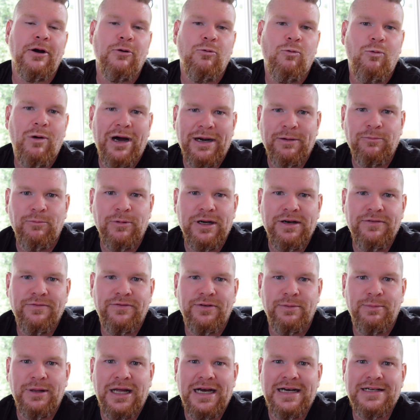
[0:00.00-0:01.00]
one win
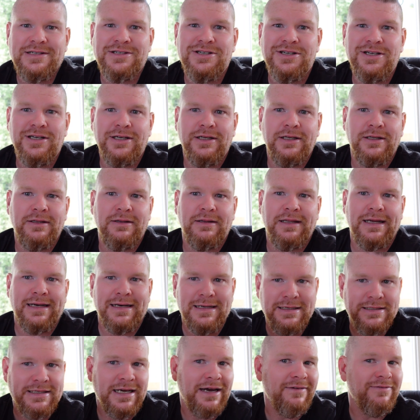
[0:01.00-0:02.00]
from last year. They
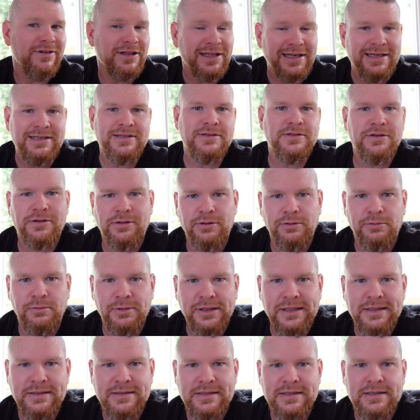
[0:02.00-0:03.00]
need to have at least 2
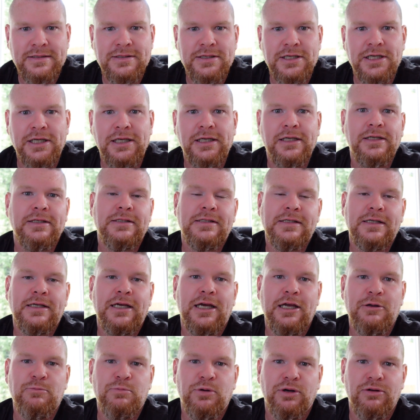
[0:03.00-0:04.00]
wins this year to
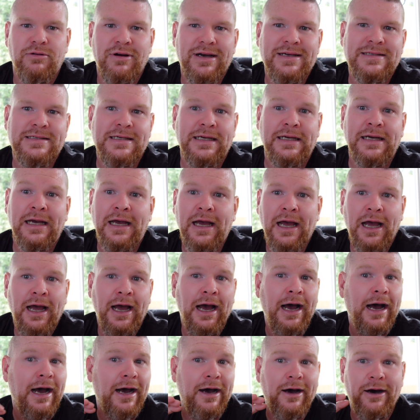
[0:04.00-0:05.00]
keep progressing.
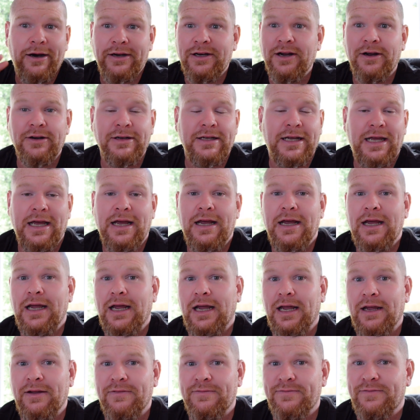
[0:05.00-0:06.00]
I don't care
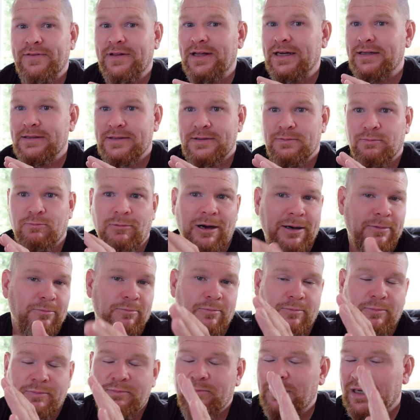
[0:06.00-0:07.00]
if that's
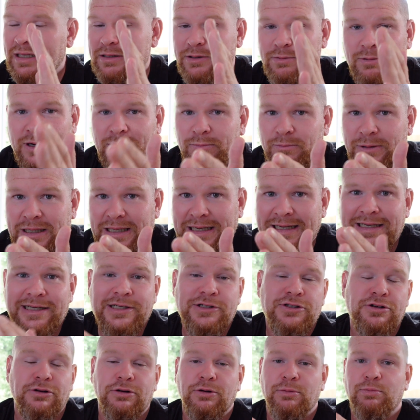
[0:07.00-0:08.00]
means 1 win
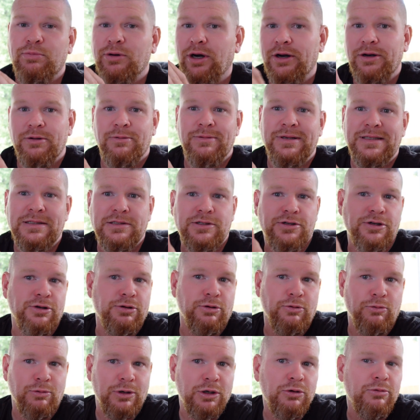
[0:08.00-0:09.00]
each, or Brody wins
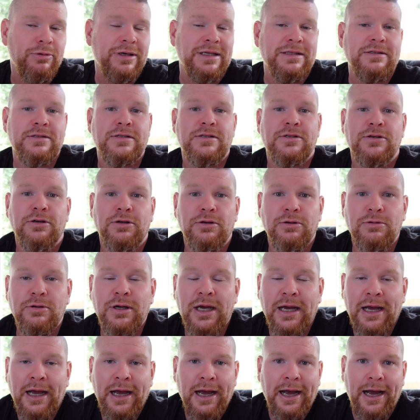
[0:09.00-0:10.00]
2 or Will wins 2.
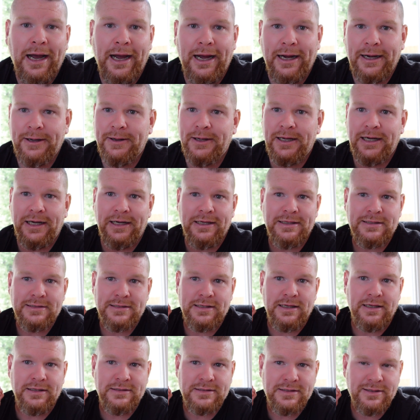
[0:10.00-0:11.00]

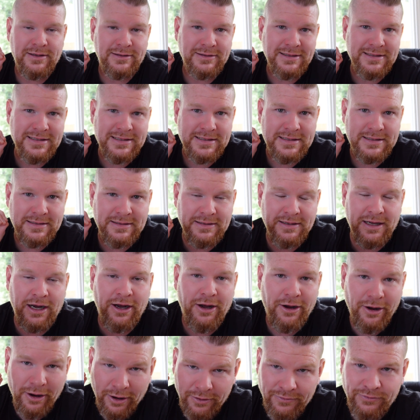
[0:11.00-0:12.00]
As long as
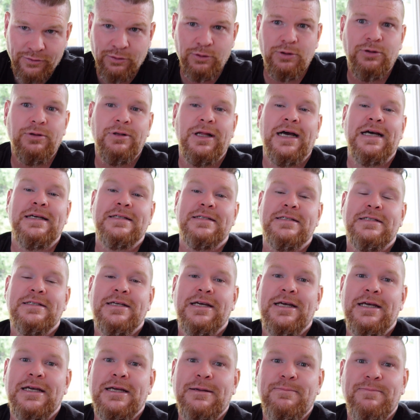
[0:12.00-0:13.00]
overall as a
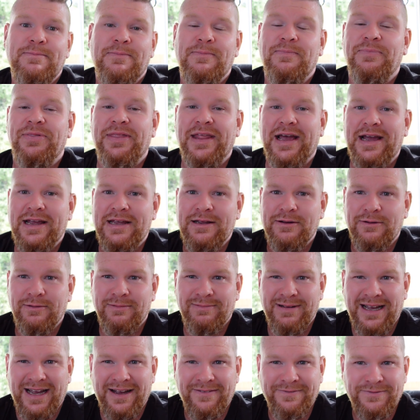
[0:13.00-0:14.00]
team they
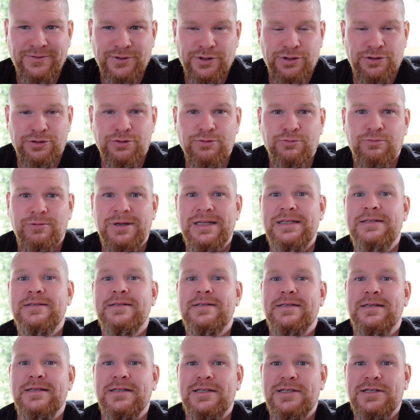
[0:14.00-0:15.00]
have 2
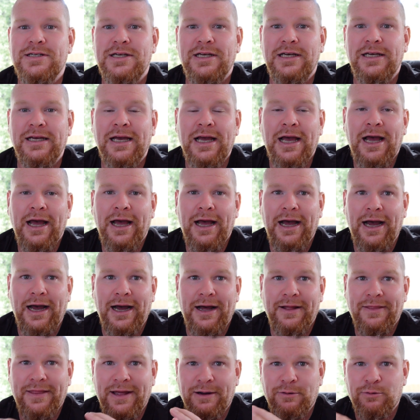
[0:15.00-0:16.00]
wins this year,
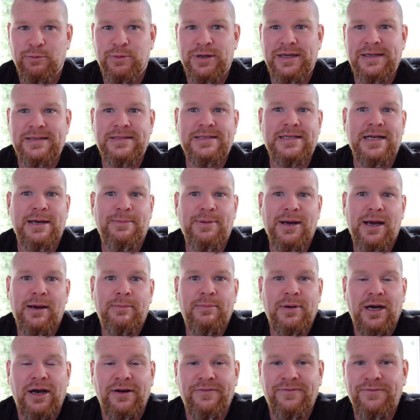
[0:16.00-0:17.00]
that will be a step
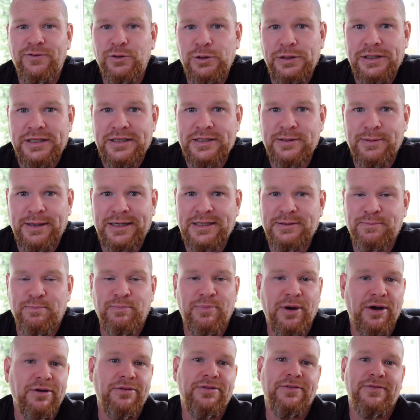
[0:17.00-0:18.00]
up. I fully expect
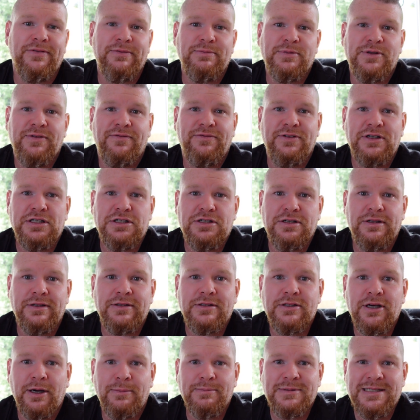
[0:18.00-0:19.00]
both of them to finish in the
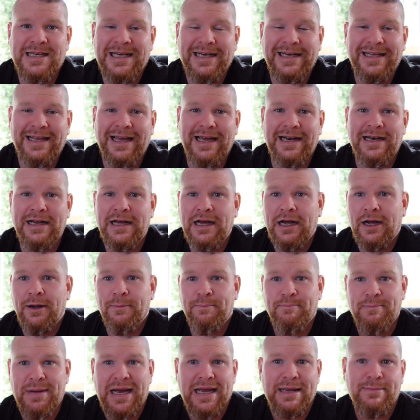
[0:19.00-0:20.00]
top 10 again,
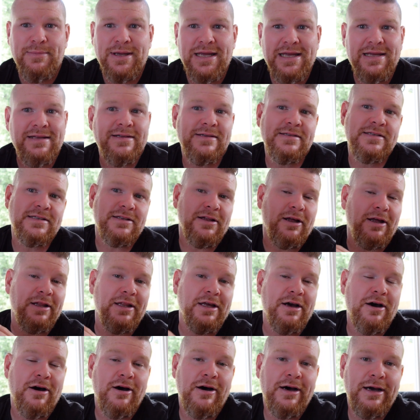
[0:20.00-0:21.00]
maybe slightly
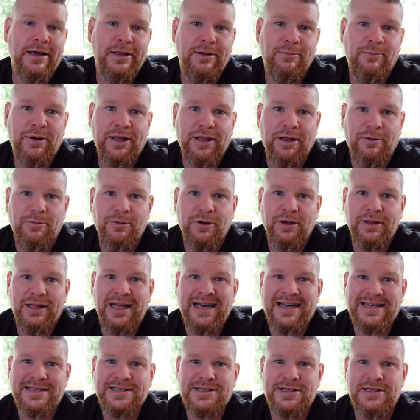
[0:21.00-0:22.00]
higher than what they were
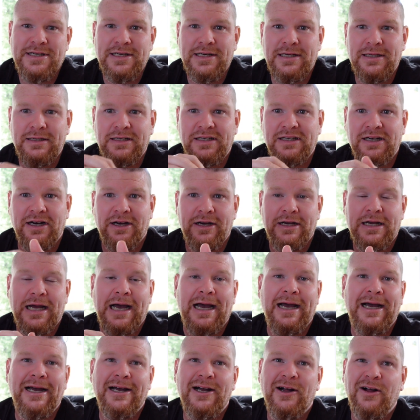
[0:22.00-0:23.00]
last year.
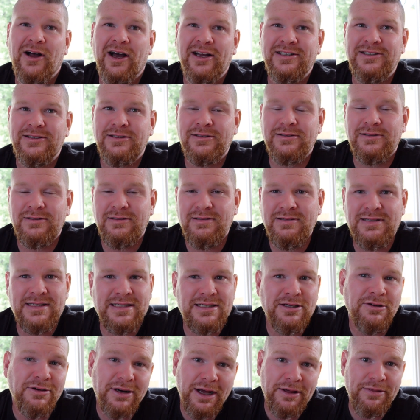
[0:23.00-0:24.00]
I
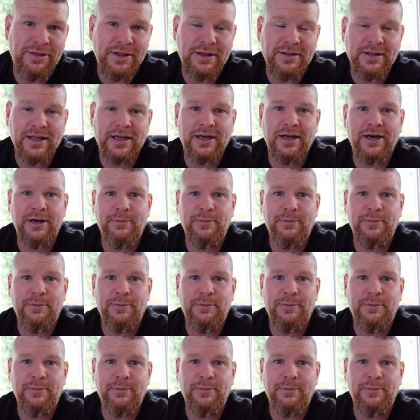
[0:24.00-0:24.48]
still don't think they're going